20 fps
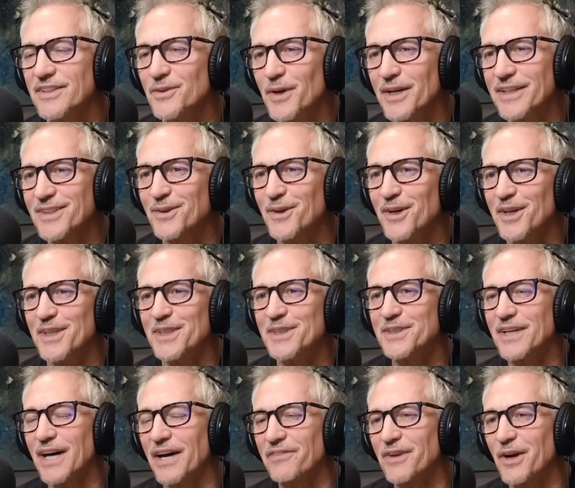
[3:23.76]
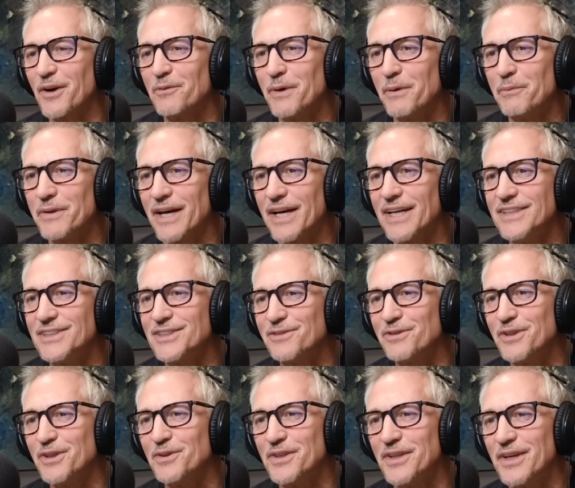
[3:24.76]
you had quite. An, I, remember that
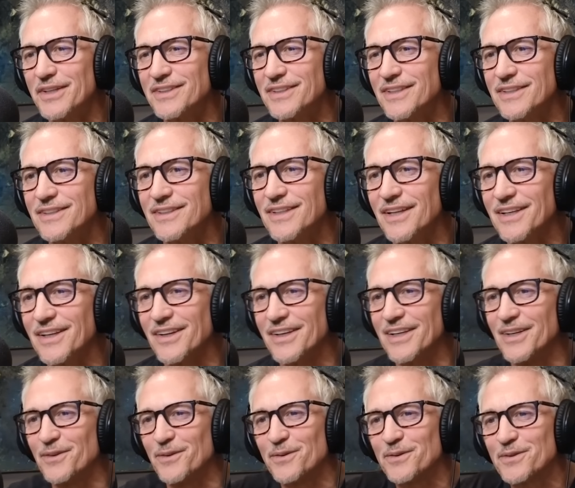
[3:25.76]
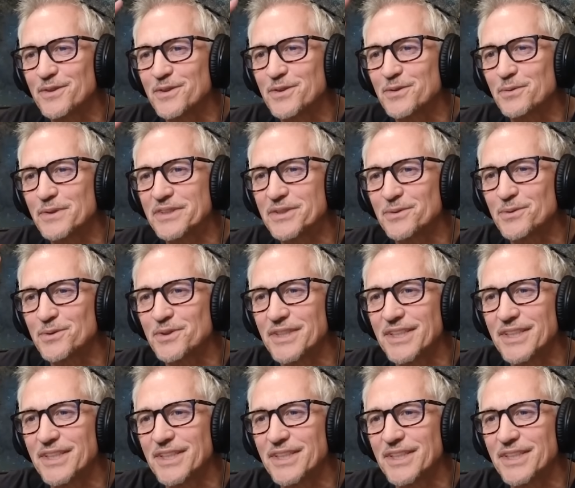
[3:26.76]
interview. You had, you had like little swizzles.